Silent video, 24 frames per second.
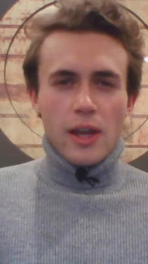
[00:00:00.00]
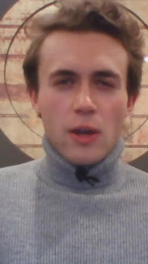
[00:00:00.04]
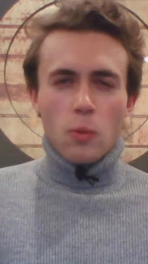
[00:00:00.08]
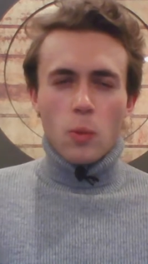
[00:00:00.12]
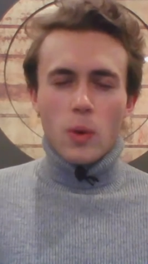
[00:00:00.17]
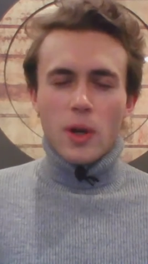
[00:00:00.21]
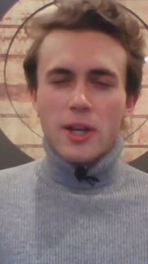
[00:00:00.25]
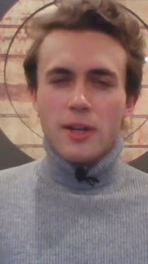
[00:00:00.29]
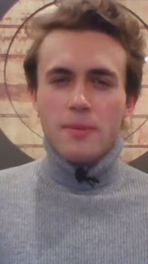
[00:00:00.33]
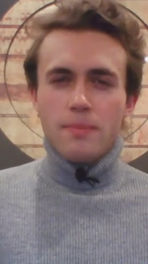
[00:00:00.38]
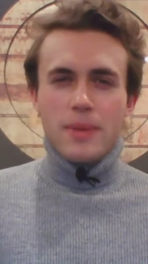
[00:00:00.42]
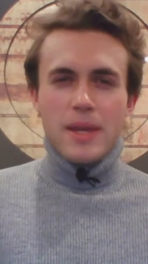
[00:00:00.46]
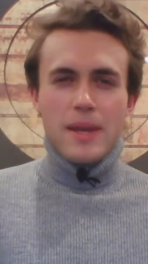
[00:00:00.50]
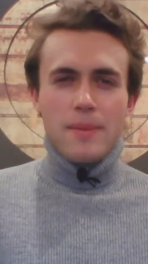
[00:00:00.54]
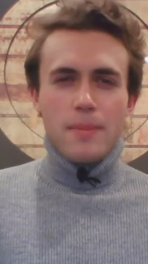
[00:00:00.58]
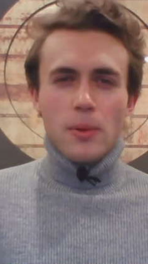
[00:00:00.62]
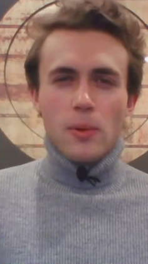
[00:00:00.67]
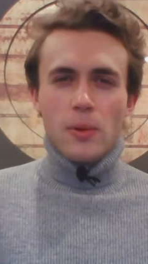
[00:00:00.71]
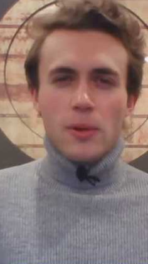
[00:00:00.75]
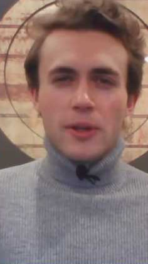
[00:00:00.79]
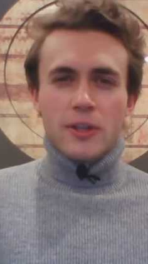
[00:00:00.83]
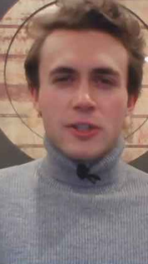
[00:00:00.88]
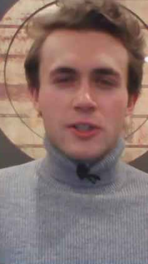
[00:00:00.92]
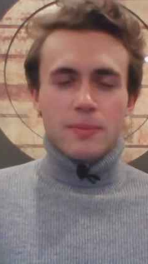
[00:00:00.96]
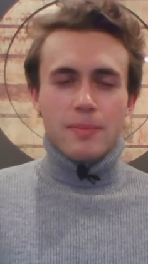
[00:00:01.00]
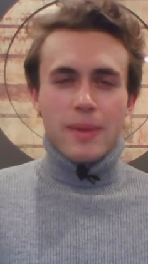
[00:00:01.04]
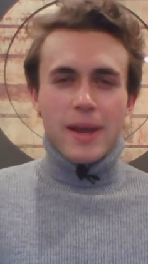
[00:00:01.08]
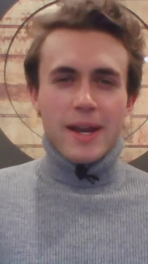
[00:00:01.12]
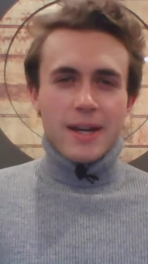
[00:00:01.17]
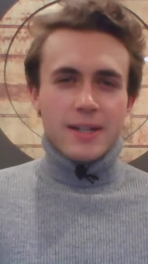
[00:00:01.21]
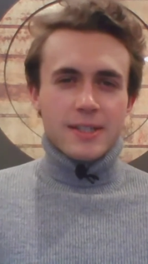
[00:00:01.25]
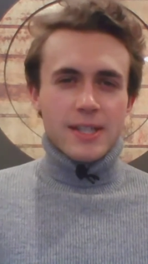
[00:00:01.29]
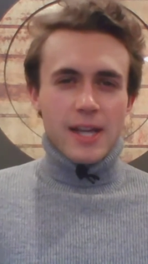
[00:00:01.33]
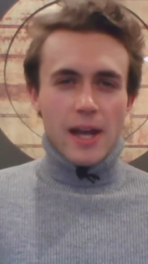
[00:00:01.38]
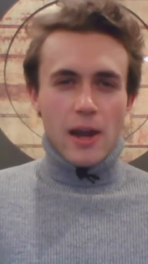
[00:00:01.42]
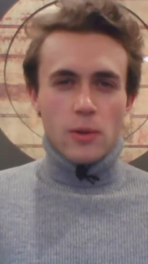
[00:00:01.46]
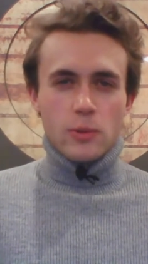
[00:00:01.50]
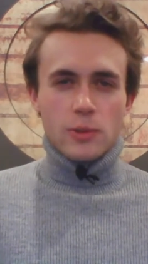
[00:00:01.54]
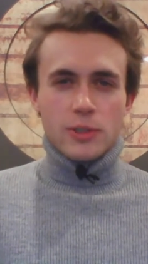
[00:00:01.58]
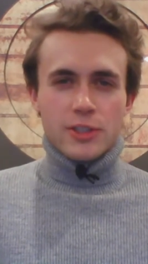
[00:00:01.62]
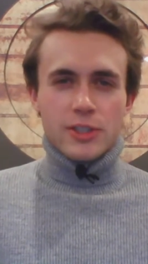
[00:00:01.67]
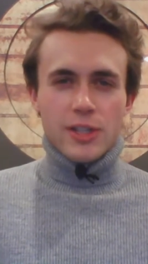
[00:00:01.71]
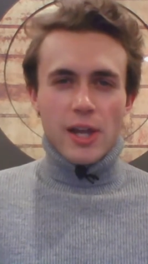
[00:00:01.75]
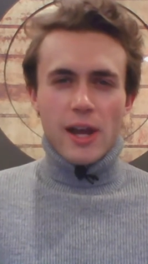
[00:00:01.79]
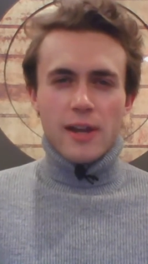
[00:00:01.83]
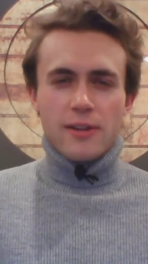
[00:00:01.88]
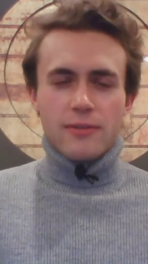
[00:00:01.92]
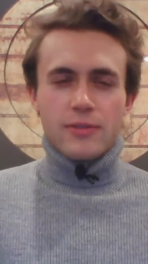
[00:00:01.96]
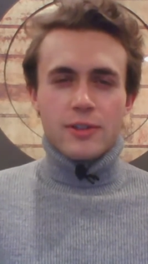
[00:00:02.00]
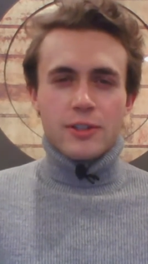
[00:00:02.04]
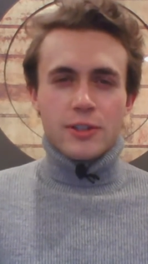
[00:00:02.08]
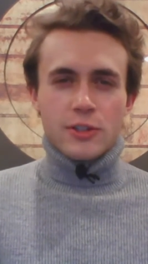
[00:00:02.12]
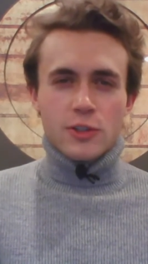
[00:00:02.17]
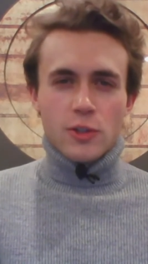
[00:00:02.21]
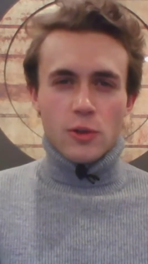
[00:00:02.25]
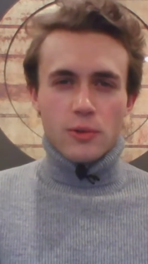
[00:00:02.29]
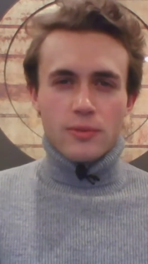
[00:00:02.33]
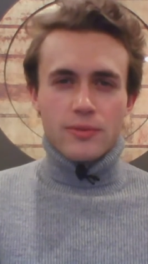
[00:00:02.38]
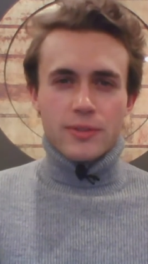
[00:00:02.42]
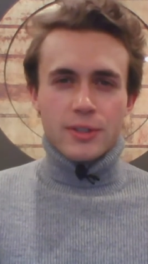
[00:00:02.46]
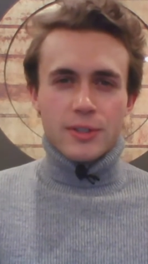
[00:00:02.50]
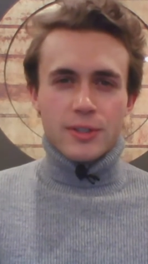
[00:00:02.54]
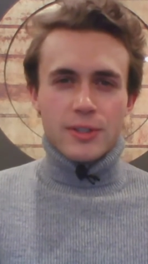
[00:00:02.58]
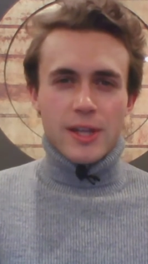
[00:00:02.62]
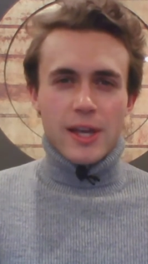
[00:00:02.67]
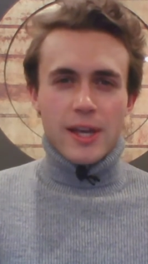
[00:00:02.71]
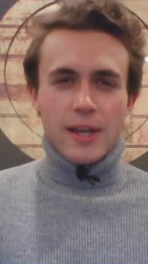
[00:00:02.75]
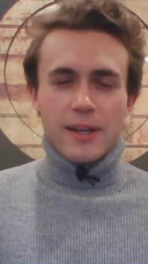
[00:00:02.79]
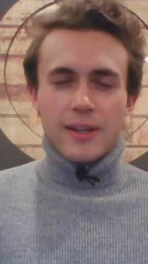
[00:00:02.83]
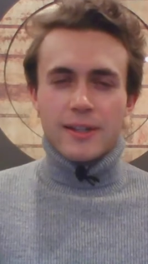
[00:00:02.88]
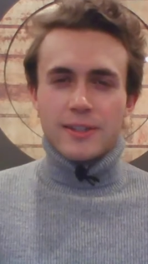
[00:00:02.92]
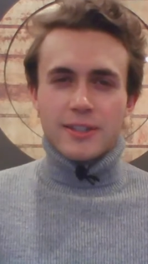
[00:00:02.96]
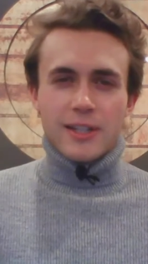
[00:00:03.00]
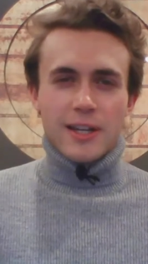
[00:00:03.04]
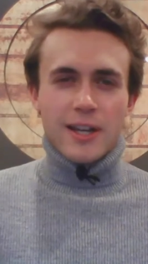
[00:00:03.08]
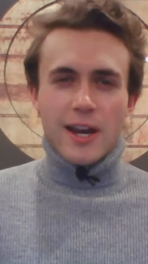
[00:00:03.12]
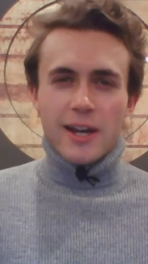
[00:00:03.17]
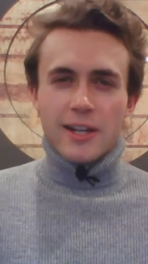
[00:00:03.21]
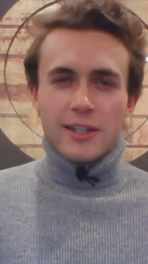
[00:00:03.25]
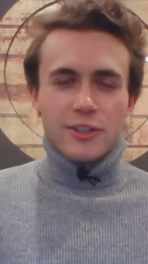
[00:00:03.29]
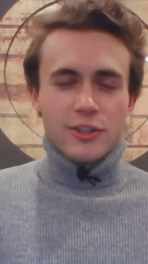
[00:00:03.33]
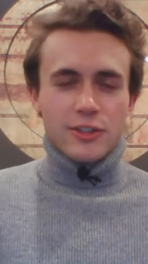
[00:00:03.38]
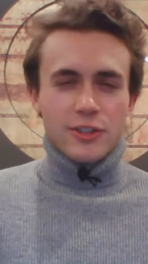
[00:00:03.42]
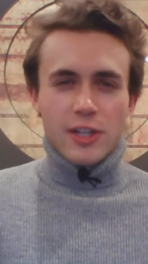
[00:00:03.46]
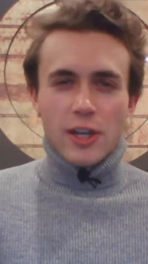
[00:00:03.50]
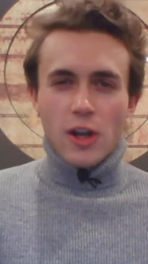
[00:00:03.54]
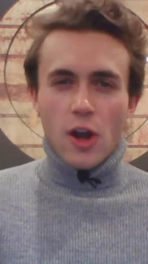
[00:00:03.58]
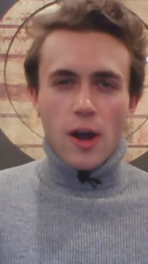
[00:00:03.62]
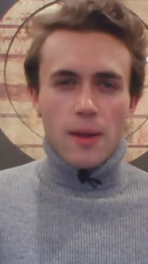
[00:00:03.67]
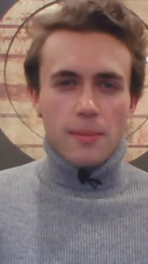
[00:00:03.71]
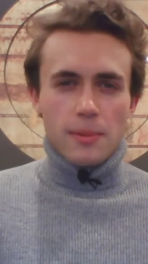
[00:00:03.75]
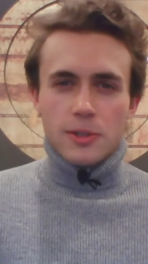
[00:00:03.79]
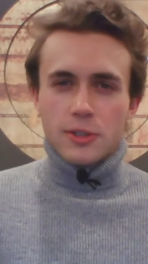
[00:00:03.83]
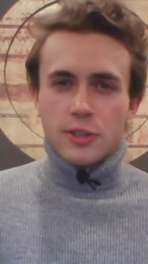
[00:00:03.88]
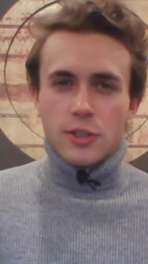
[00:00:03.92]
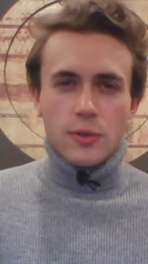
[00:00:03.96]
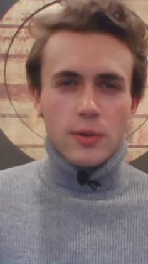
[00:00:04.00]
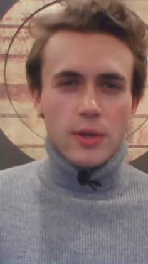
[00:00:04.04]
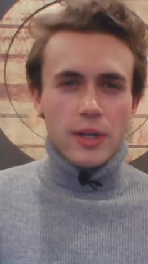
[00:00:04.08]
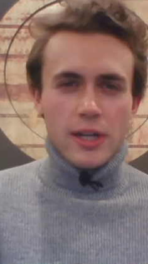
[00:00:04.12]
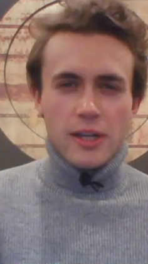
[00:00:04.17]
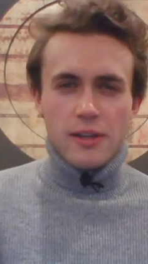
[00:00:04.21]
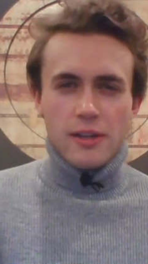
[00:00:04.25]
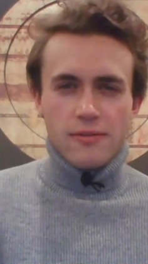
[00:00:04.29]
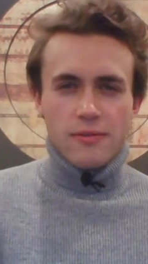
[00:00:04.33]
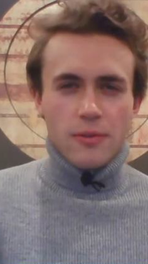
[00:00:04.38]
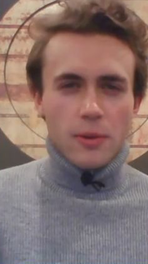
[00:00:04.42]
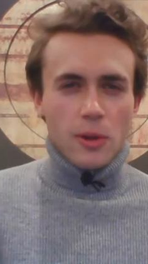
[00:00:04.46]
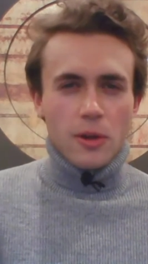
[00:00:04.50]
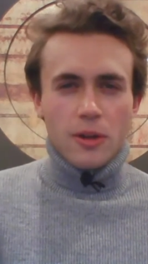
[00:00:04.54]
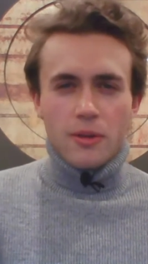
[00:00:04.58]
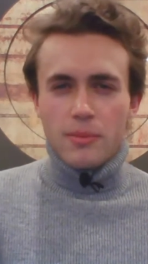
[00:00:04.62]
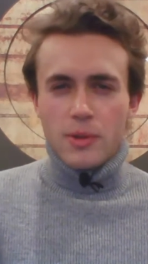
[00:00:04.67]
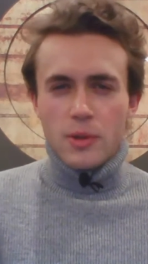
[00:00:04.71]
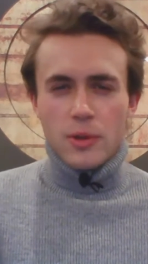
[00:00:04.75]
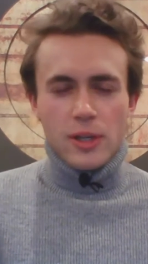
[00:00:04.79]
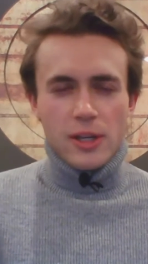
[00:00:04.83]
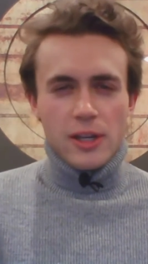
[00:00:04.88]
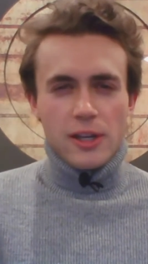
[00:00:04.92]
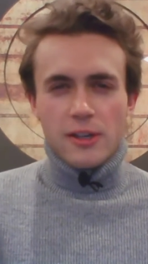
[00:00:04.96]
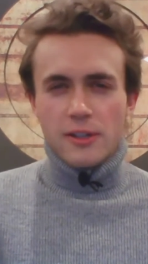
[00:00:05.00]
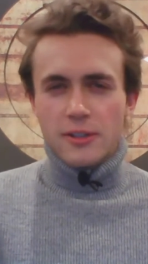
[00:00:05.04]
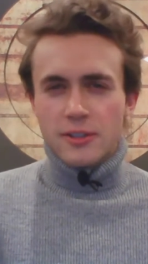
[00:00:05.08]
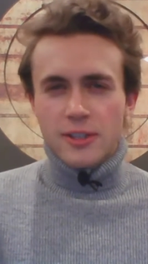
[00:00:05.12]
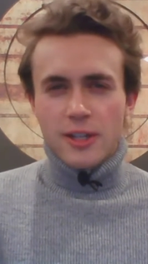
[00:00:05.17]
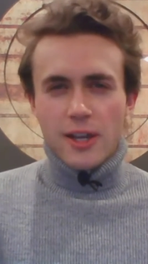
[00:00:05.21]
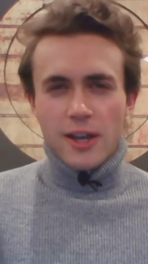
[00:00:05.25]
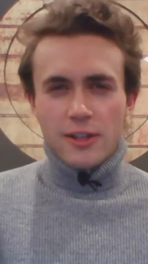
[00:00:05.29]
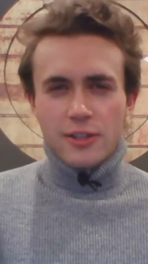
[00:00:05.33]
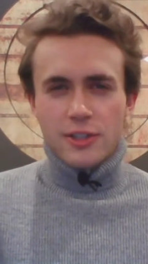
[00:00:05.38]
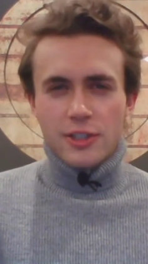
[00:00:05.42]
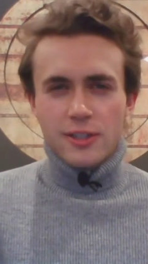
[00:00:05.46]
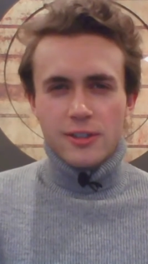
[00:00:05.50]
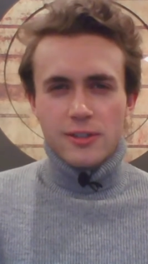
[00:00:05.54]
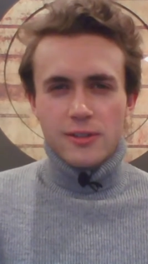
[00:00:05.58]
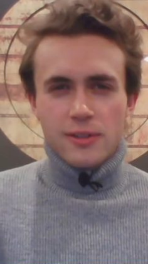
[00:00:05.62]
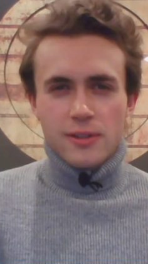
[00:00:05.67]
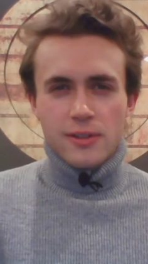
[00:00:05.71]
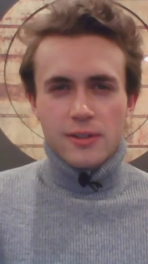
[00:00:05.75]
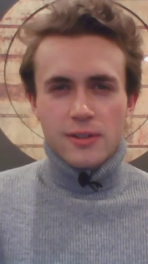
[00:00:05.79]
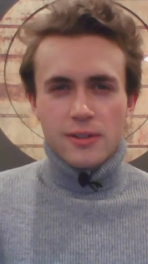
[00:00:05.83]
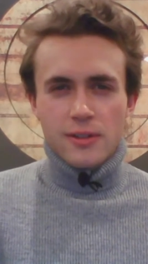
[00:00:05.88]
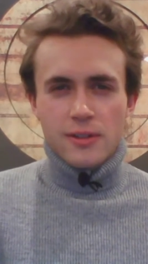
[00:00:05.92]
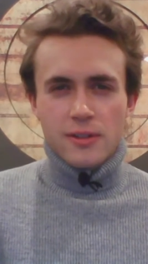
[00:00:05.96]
And what can people expect outside of the service then? Is it kind of just an opportunity for community discussion?